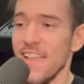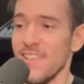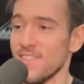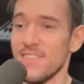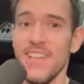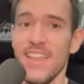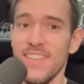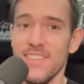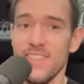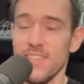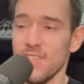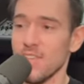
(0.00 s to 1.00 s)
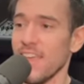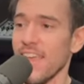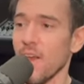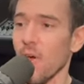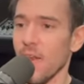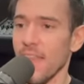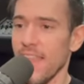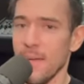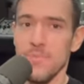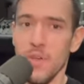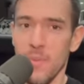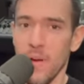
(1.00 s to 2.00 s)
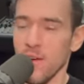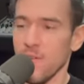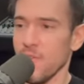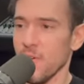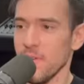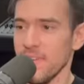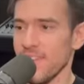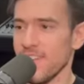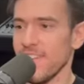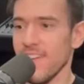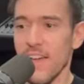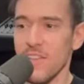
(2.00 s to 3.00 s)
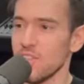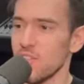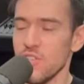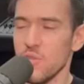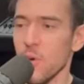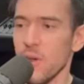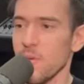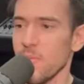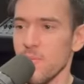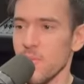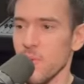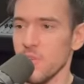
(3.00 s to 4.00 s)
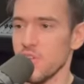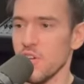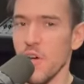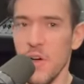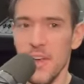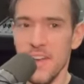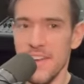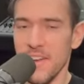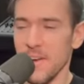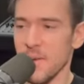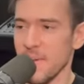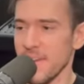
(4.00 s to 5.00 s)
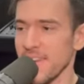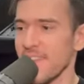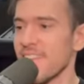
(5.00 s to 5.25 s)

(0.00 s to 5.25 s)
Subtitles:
just like this. This is, again, on a laptop microphone. You're just working with what you got. You know what I mean?